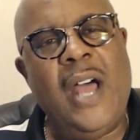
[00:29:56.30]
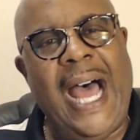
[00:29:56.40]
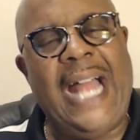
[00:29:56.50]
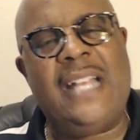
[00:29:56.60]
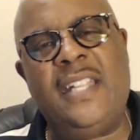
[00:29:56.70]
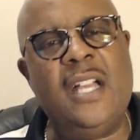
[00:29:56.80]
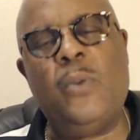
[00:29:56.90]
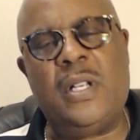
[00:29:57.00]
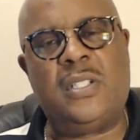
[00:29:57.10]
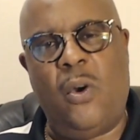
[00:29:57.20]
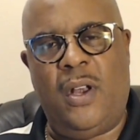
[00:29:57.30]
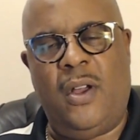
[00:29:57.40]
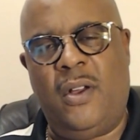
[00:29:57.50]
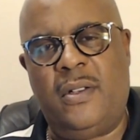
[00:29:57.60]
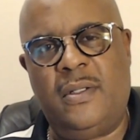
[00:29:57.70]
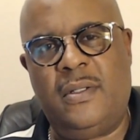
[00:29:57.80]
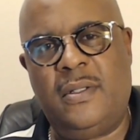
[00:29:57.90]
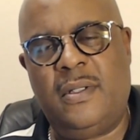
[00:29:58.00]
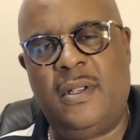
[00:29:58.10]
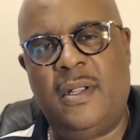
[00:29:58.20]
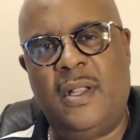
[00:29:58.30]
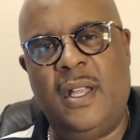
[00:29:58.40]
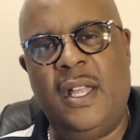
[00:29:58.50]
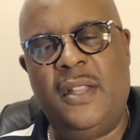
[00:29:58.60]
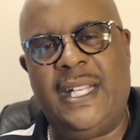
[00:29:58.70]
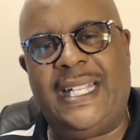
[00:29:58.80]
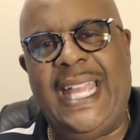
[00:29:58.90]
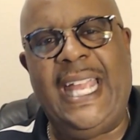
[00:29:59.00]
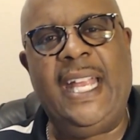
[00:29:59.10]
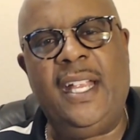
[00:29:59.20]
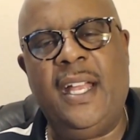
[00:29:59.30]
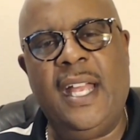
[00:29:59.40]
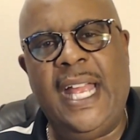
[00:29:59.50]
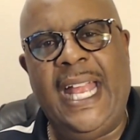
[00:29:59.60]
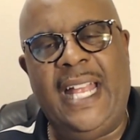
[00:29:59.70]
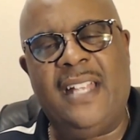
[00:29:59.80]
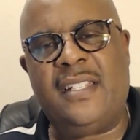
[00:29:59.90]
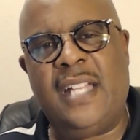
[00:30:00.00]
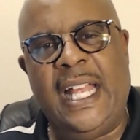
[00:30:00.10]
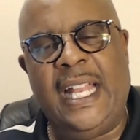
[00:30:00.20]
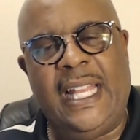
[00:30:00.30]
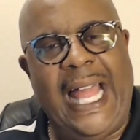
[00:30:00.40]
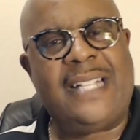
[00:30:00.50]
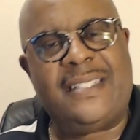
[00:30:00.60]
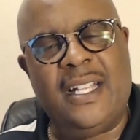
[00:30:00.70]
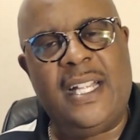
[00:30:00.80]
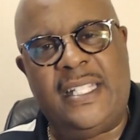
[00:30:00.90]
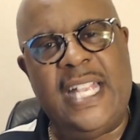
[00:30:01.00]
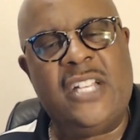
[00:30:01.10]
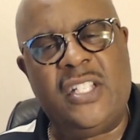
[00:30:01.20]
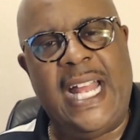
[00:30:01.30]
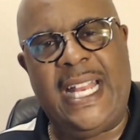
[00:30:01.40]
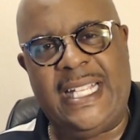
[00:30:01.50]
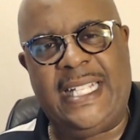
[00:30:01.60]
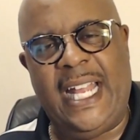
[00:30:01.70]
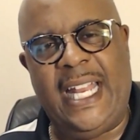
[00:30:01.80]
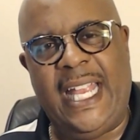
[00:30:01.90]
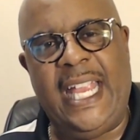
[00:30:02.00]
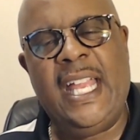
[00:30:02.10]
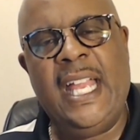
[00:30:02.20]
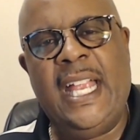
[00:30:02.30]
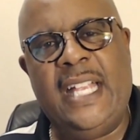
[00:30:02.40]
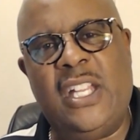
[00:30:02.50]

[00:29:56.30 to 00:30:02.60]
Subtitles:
idea what's going on. The king is likes the attention that he's getting. He is